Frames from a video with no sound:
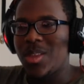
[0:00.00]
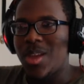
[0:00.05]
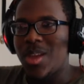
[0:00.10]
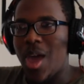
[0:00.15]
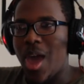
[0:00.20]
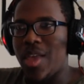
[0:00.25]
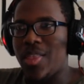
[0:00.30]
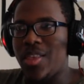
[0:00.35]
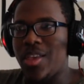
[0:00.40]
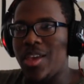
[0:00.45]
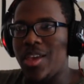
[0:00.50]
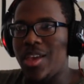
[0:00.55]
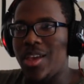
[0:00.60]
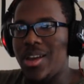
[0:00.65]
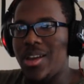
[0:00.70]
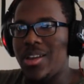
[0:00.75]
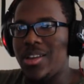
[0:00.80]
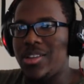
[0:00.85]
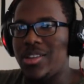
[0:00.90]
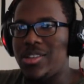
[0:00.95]
And
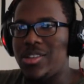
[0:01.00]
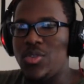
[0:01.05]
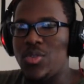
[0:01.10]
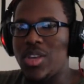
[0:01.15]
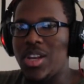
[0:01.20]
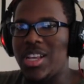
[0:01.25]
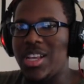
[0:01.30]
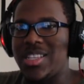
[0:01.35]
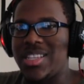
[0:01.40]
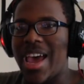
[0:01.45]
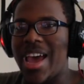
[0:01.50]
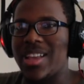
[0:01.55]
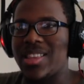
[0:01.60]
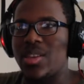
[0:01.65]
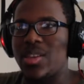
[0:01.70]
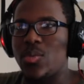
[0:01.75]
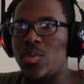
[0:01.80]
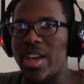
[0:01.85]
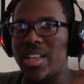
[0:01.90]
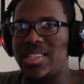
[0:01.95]
then you can attack the
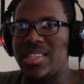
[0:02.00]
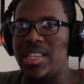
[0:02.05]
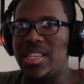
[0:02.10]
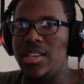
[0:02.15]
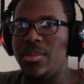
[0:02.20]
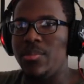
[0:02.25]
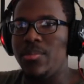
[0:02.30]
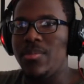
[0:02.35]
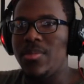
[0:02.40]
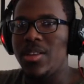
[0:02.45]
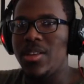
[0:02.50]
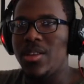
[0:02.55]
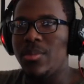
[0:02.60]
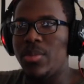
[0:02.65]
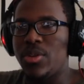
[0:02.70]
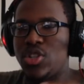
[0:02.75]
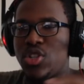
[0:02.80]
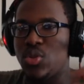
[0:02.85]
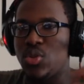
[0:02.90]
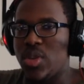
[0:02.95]
red team,
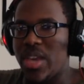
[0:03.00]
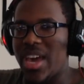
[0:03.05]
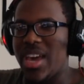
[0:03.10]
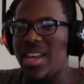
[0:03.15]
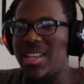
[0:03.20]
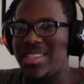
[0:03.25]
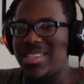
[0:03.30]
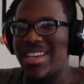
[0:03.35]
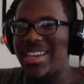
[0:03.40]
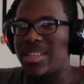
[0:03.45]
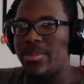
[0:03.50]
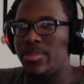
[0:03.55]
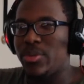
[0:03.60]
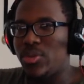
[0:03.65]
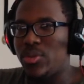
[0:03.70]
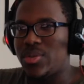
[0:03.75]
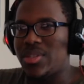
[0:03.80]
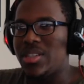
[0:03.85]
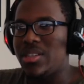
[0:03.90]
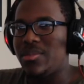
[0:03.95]
but you can't attack the blue
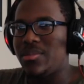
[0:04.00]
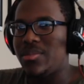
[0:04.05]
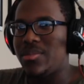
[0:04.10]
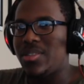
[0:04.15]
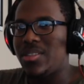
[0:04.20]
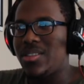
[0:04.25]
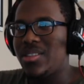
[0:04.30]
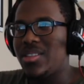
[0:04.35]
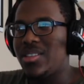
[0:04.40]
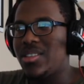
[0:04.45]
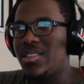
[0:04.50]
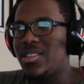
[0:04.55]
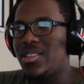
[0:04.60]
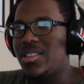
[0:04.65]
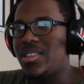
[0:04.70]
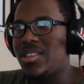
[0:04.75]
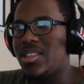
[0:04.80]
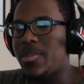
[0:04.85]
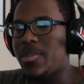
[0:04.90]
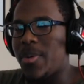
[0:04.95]
team.
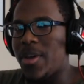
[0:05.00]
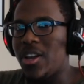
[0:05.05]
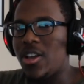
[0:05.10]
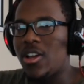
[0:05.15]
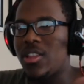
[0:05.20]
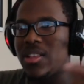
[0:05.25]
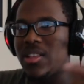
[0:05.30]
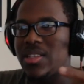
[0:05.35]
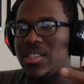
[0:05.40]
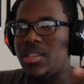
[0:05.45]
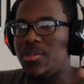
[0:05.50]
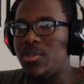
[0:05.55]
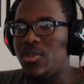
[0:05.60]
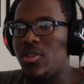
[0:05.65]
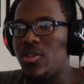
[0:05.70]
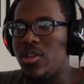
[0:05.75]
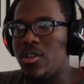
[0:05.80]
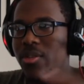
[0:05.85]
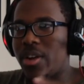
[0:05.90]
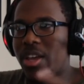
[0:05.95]
Depending on the team you're
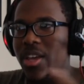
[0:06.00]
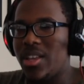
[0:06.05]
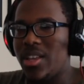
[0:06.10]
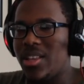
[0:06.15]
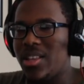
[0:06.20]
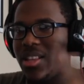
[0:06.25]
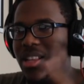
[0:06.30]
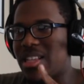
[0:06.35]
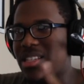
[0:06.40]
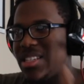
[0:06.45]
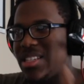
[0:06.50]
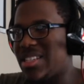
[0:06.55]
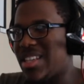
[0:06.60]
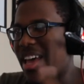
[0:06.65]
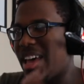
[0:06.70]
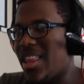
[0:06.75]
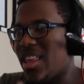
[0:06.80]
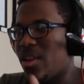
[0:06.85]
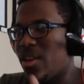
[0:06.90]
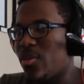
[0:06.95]
on, right? Is that
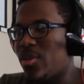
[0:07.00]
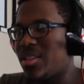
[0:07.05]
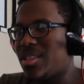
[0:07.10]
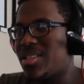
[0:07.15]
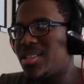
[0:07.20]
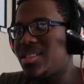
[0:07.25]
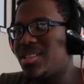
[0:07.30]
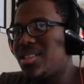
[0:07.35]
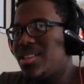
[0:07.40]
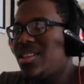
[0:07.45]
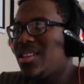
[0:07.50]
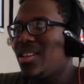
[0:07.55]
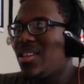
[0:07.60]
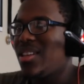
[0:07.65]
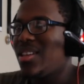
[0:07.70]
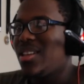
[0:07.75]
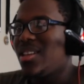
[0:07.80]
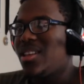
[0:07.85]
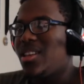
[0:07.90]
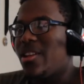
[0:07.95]
how that works?
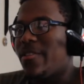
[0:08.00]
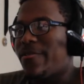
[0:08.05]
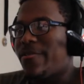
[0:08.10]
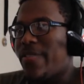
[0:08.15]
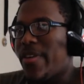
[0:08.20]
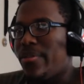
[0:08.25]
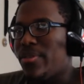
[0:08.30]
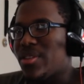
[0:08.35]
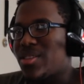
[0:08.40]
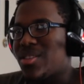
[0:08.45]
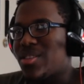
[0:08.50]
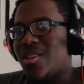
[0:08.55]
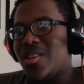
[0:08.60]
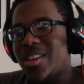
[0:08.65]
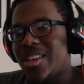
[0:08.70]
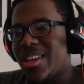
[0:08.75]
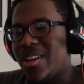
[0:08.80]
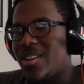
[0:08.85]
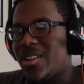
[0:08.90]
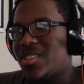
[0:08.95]
Your favorite
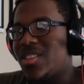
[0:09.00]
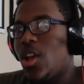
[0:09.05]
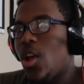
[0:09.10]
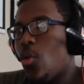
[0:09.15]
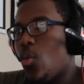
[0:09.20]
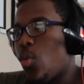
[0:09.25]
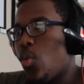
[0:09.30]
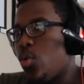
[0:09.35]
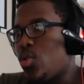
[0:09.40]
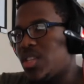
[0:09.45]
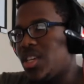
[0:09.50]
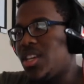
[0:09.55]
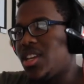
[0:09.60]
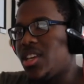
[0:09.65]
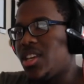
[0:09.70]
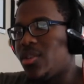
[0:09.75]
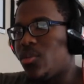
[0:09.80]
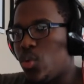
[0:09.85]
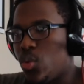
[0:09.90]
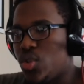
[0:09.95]
Sonic character? Who's in
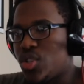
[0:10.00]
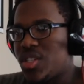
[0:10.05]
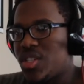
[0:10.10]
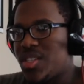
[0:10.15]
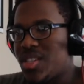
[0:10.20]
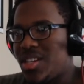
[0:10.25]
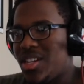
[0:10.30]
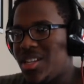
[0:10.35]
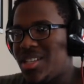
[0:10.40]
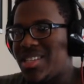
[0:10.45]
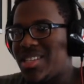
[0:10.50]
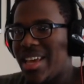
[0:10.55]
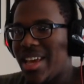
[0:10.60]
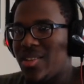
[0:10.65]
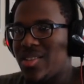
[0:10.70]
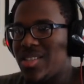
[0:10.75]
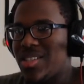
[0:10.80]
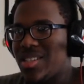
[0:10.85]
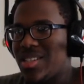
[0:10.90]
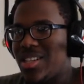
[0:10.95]
it? Rouge is in it,
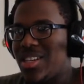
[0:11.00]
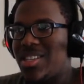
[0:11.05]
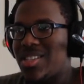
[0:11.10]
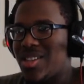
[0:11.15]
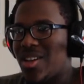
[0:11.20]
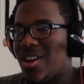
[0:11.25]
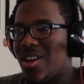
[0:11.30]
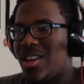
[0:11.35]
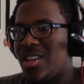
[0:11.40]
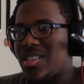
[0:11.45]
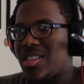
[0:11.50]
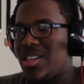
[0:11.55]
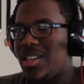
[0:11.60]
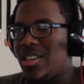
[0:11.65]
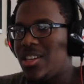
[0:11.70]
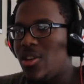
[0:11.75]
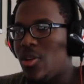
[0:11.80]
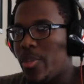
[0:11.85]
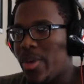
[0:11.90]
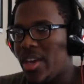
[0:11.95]
Tails is in it, Sonic's in it,
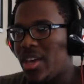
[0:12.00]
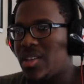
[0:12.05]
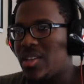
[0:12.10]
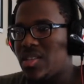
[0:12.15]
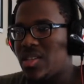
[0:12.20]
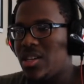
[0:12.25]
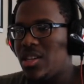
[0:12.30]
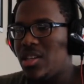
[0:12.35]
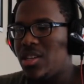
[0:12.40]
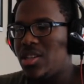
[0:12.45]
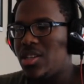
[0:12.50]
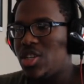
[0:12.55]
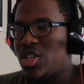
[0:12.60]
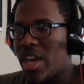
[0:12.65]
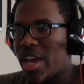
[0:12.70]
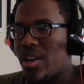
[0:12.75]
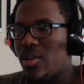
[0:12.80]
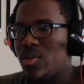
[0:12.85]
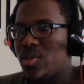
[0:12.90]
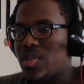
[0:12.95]
Omega's in it,
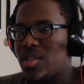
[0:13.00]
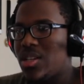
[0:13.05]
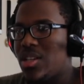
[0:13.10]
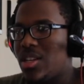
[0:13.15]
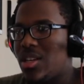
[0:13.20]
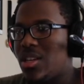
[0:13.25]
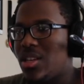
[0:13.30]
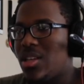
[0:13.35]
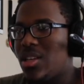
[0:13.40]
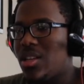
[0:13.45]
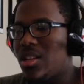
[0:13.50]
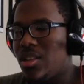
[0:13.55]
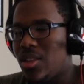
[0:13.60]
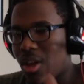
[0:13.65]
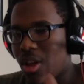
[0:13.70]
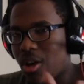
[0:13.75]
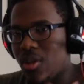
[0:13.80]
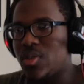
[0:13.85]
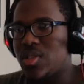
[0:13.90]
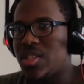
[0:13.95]
Shadow's in it,
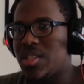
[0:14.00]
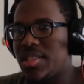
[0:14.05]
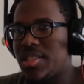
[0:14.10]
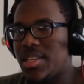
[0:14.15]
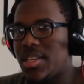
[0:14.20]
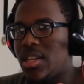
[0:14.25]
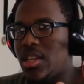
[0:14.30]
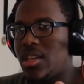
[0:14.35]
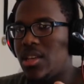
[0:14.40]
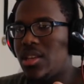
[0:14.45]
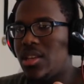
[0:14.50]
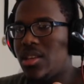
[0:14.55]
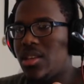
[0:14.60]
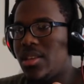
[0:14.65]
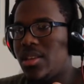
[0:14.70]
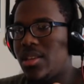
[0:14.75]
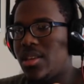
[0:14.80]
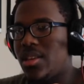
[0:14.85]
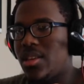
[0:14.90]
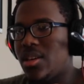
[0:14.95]
Knuckles is in it.
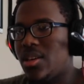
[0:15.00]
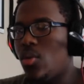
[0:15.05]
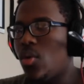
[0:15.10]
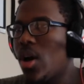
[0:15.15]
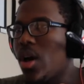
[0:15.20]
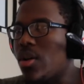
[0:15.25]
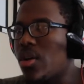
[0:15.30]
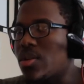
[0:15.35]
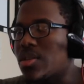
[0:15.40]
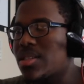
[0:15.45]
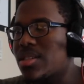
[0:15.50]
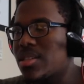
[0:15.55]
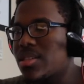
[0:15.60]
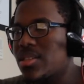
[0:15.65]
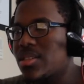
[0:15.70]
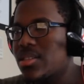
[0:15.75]
Who else?